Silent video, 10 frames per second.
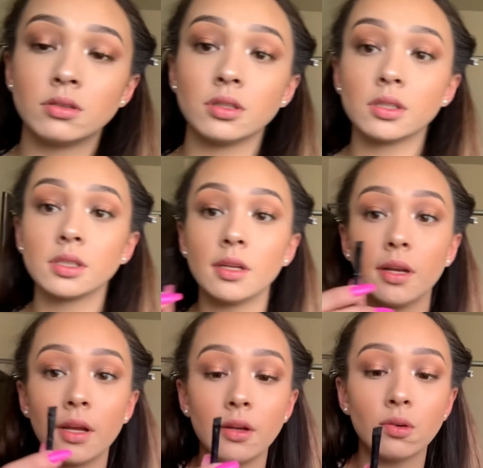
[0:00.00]
just an
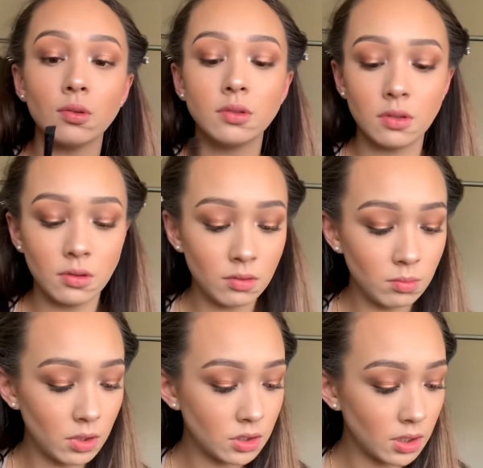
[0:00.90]
angled little
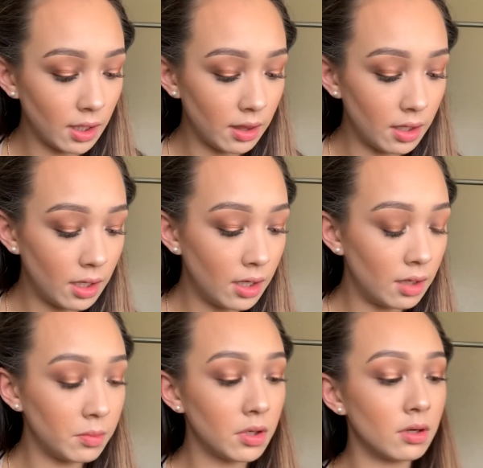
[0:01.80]
brush like that, and
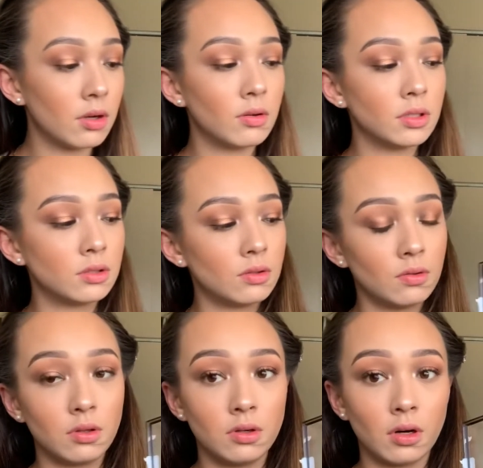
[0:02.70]
I'm going to go into
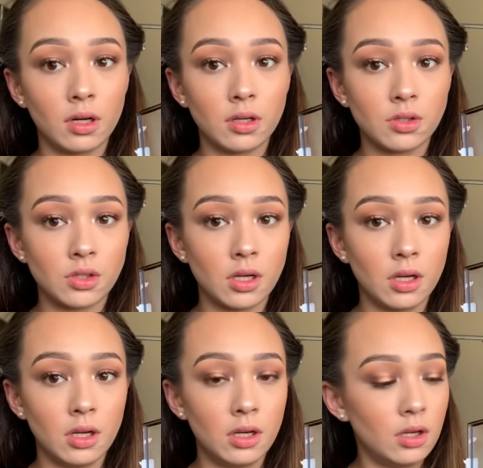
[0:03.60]
the darkest
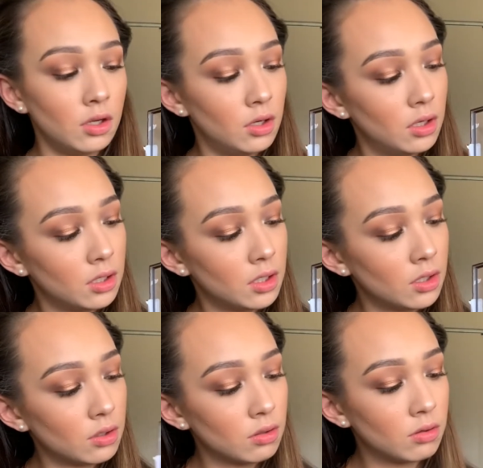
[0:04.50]
shade
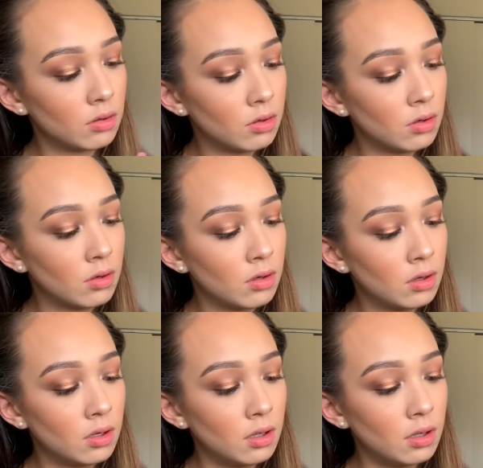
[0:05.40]
here
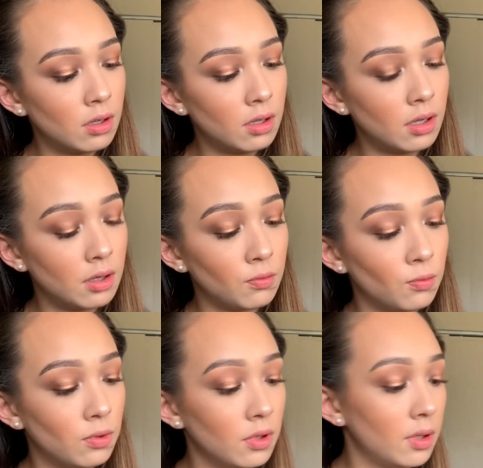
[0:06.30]
and
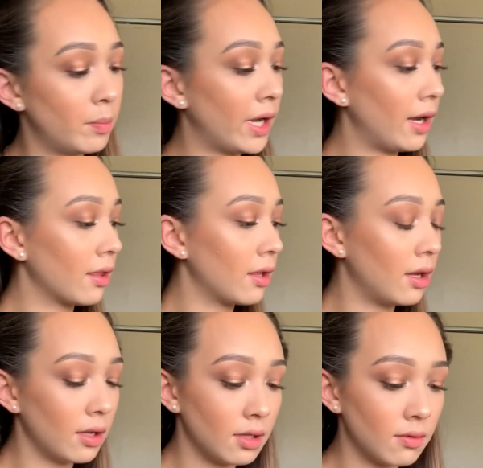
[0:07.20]
really pack
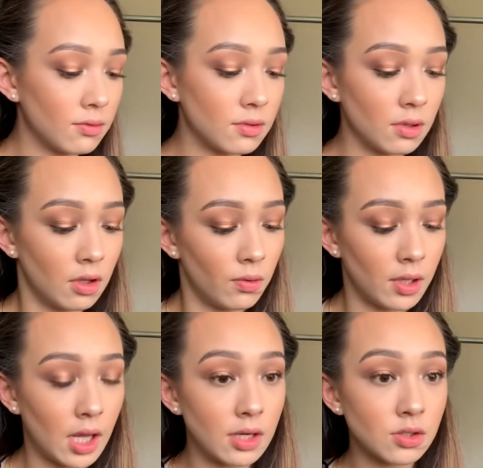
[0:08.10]
that against the lower
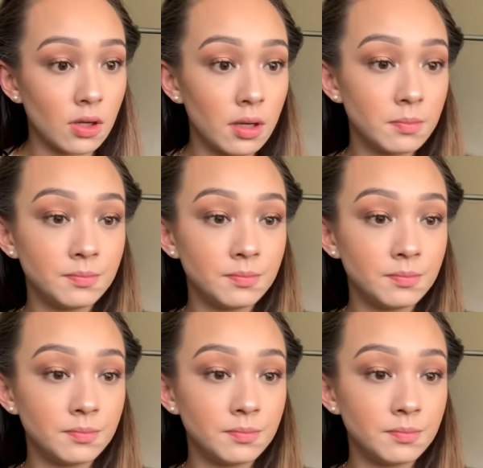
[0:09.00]
lash line.